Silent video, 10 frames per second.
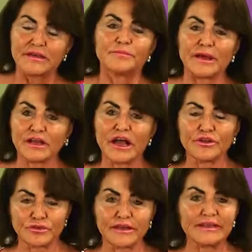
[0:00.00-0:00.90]

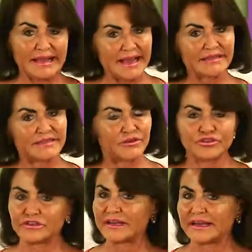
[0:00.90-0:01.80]
mitochondria. Yes, they're
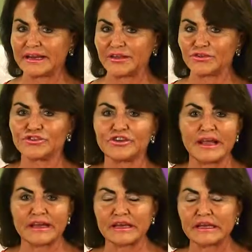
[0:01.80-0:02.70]
just like any other
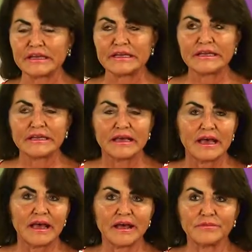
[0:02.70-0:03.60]
genetic
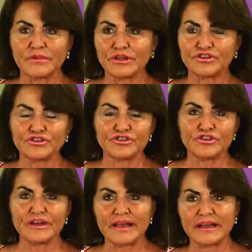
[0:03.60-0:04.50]
um,
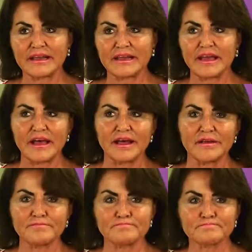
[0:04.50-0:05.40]
genetic
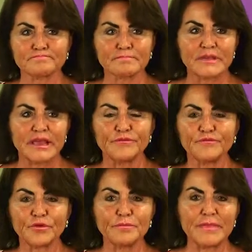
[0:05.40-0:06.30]
um,
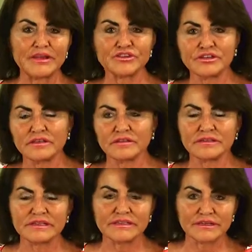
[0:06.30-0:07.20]
information
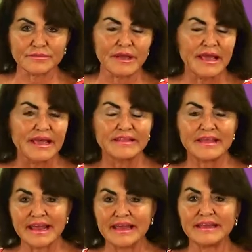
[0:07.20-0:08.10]
system.
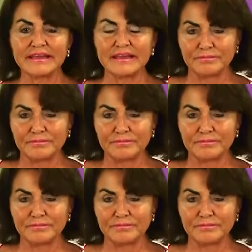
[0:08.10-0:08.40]
They